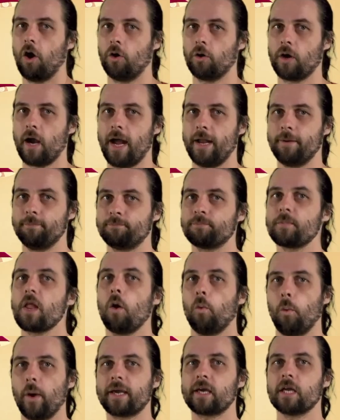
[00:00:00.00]
All right,
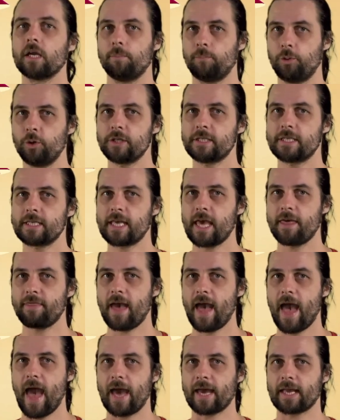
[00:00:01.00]
we're gonna put
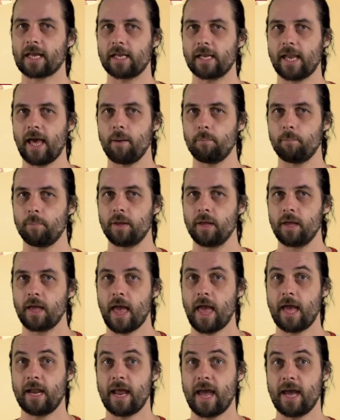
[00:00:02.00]
together our clap
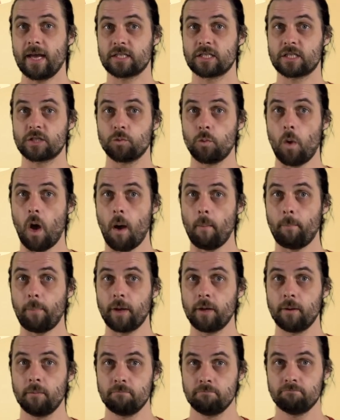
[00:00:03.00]
and our
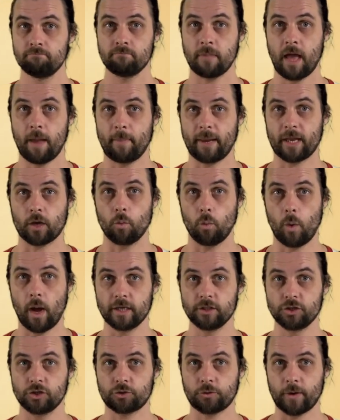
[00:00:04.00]
swap and make
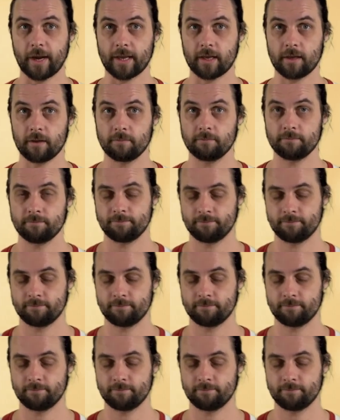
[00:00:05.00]
one trick.